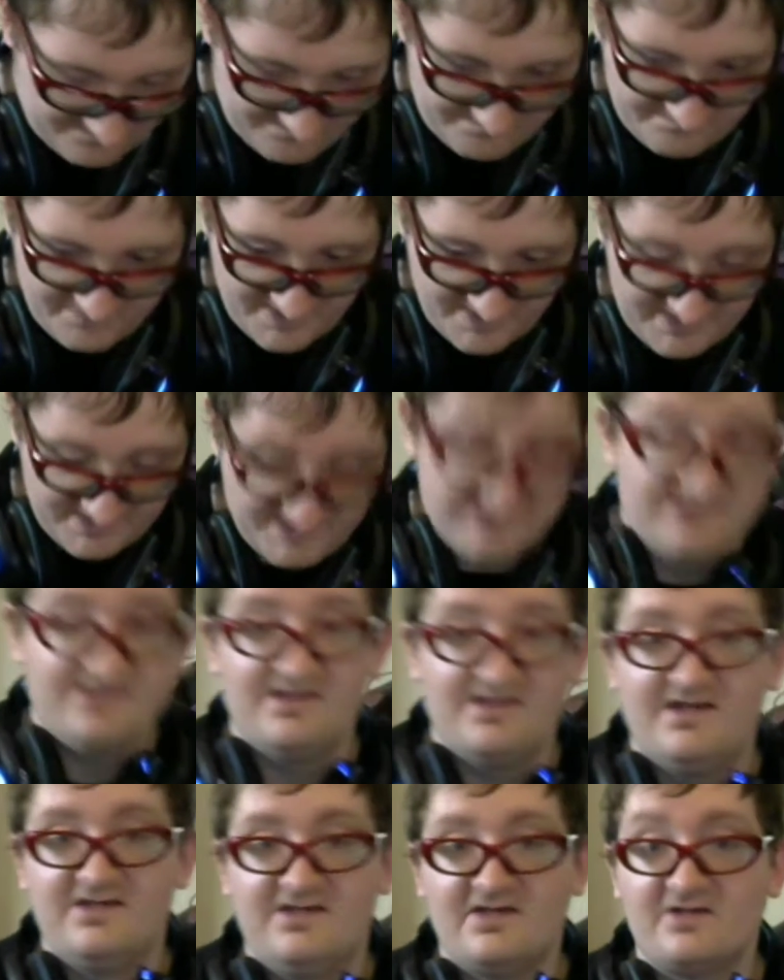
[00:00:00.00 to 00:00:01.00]
But its
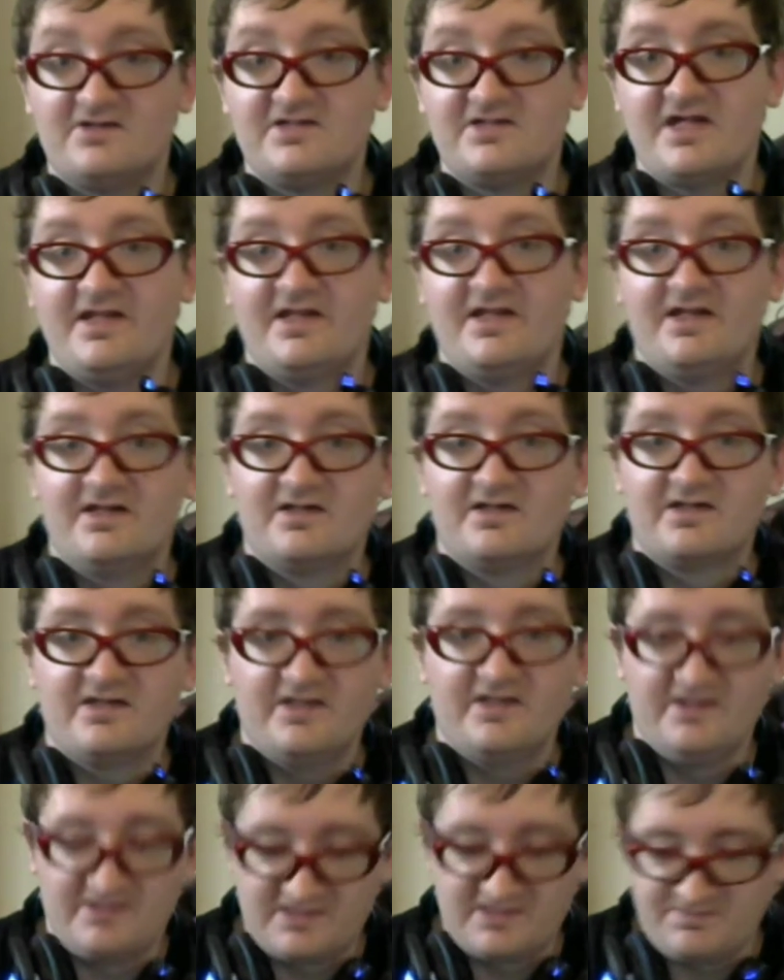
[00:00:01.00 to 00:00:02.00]
understanding and
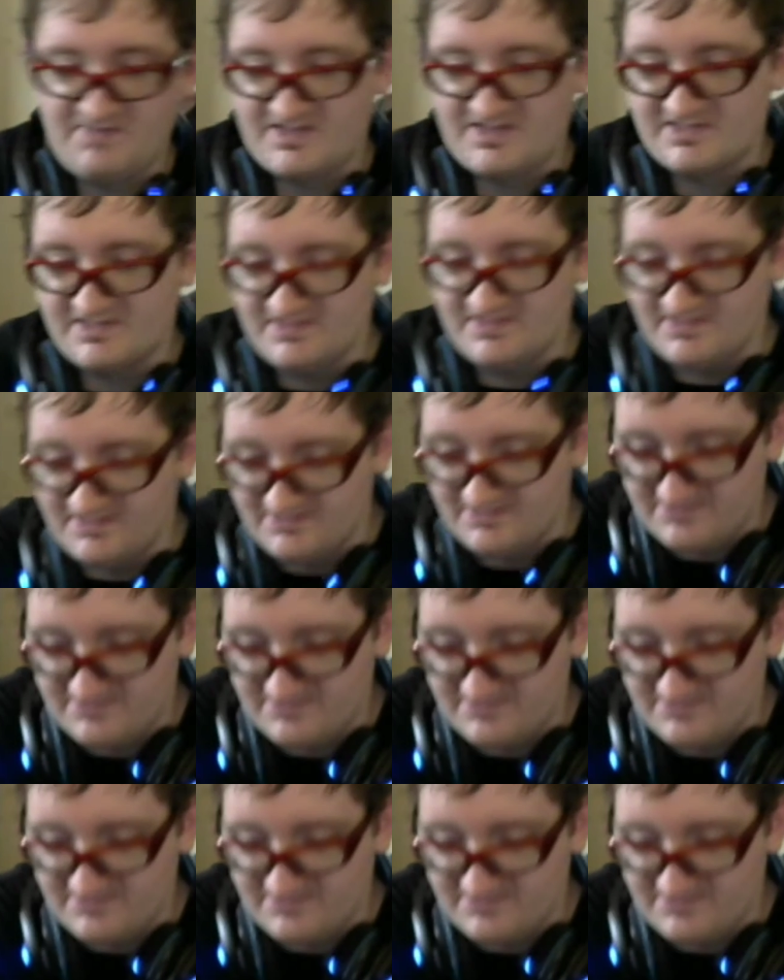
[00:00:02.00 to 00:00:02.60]
expression is